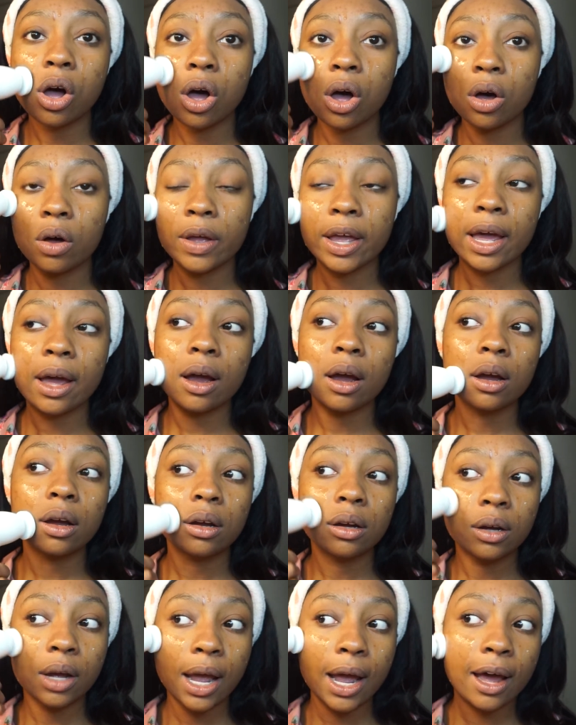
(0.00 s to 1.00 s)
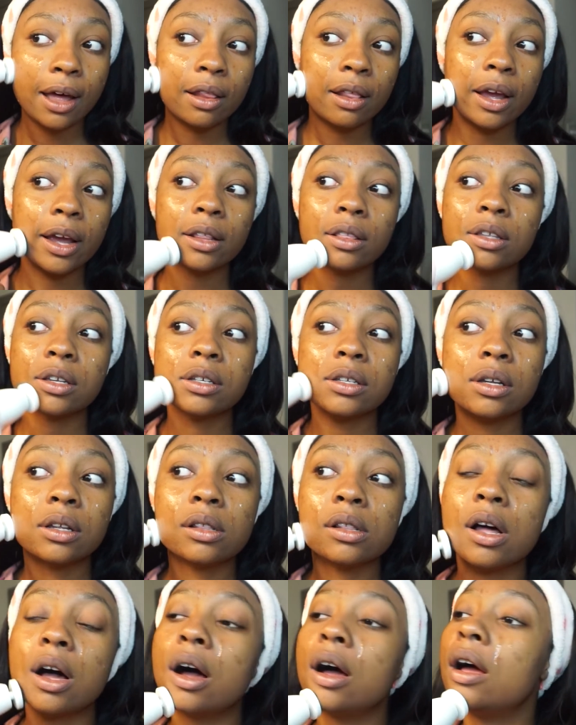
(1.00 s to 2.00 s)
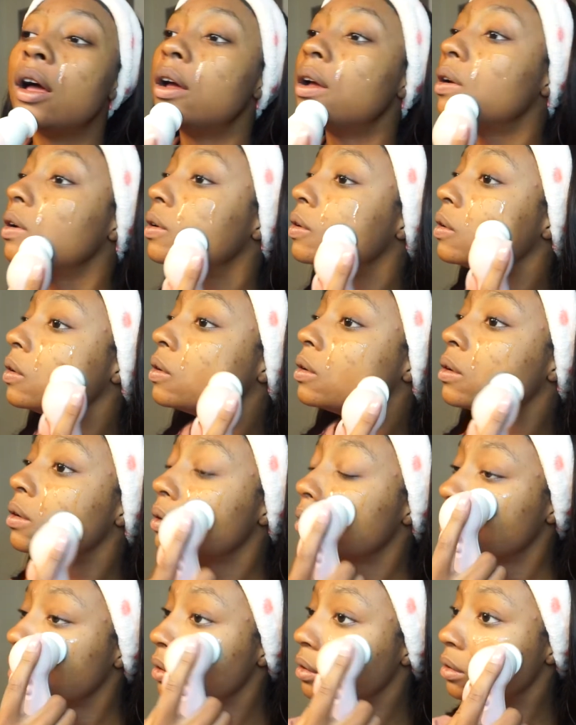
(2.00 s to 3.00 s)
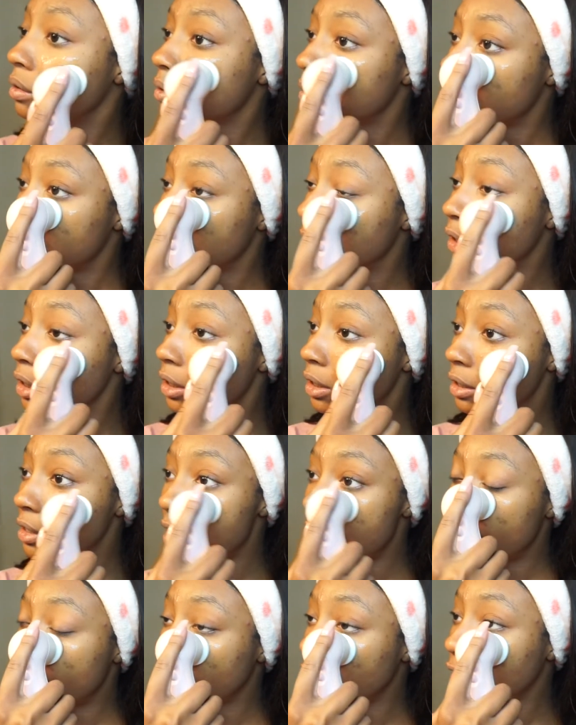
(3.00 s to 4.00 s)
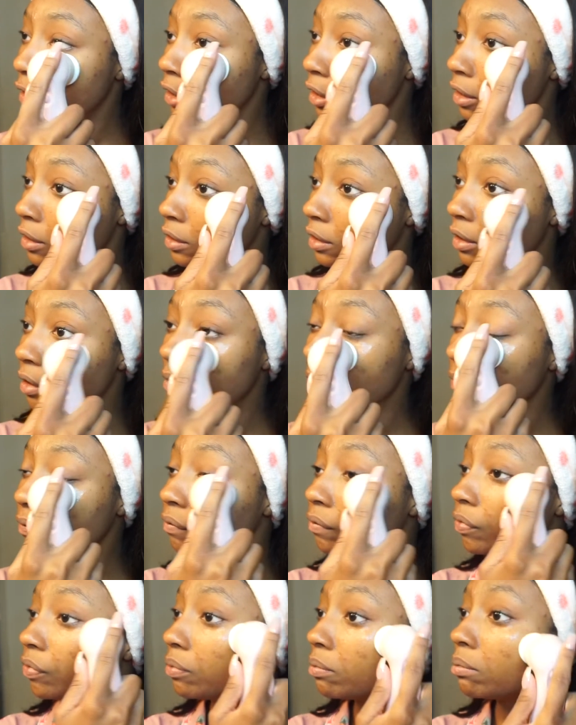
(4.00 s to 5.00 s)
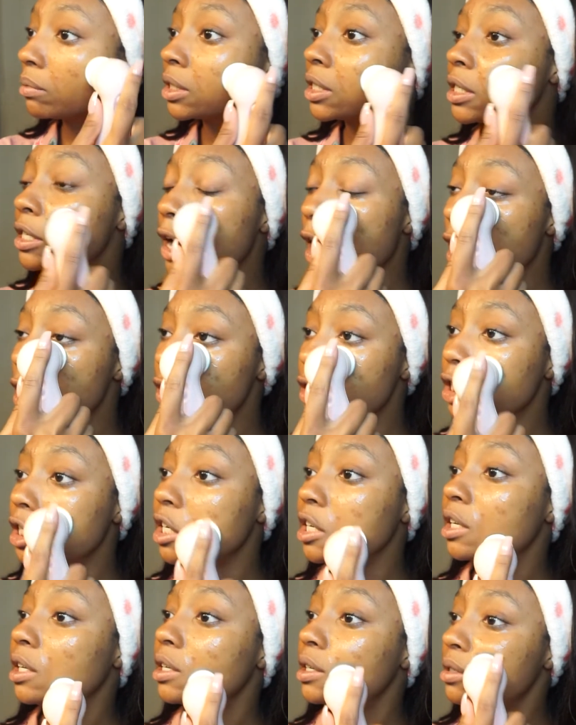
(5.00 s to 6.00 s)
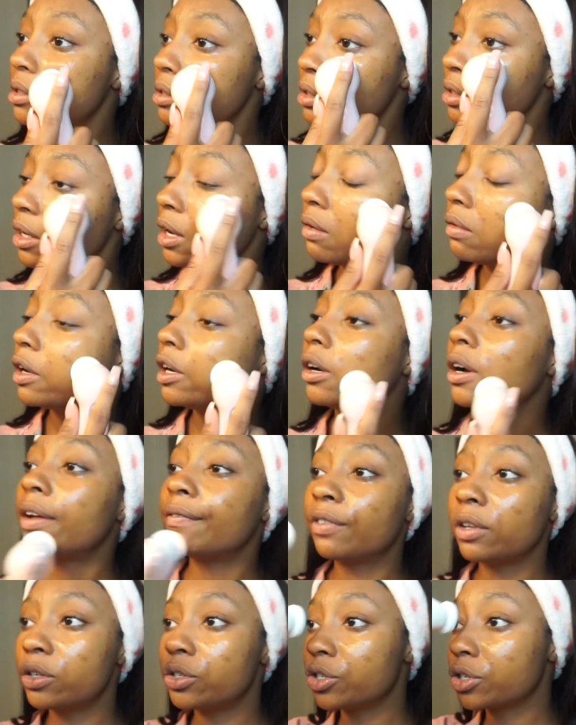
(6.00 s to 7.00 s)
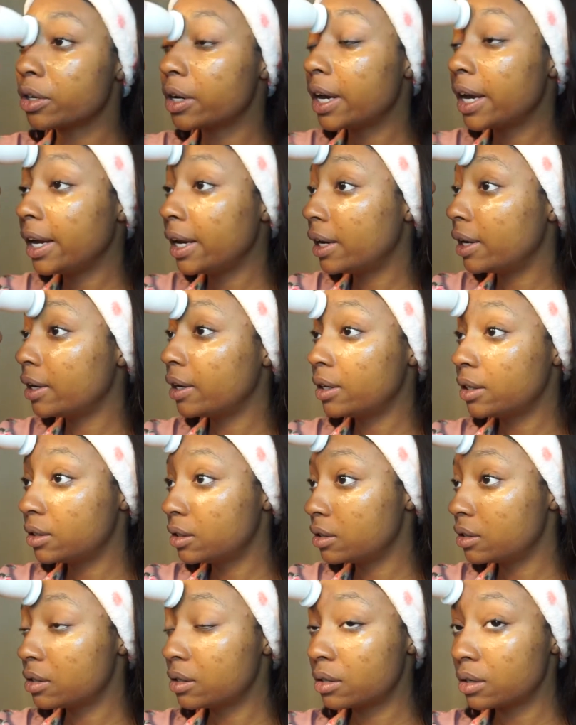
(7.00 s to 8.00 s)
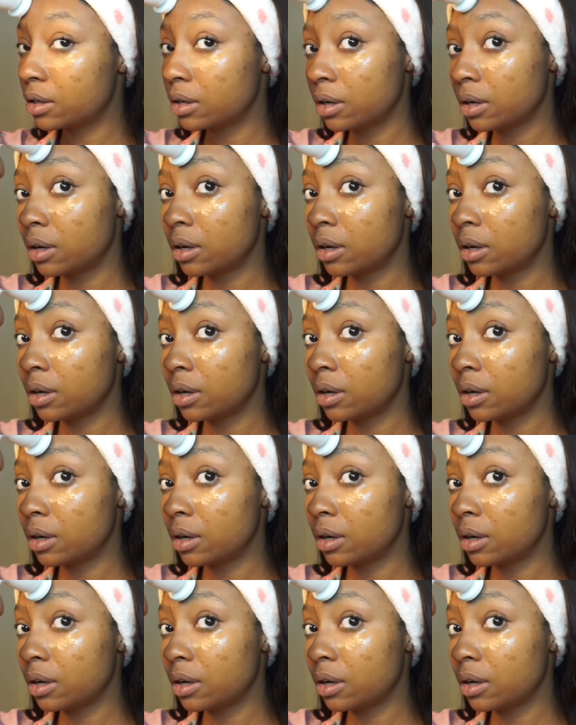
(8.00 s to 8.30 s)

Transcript: Oh yeah, I like this a lot. So this is definitely gonna massage it in so that we don't have to use your hands.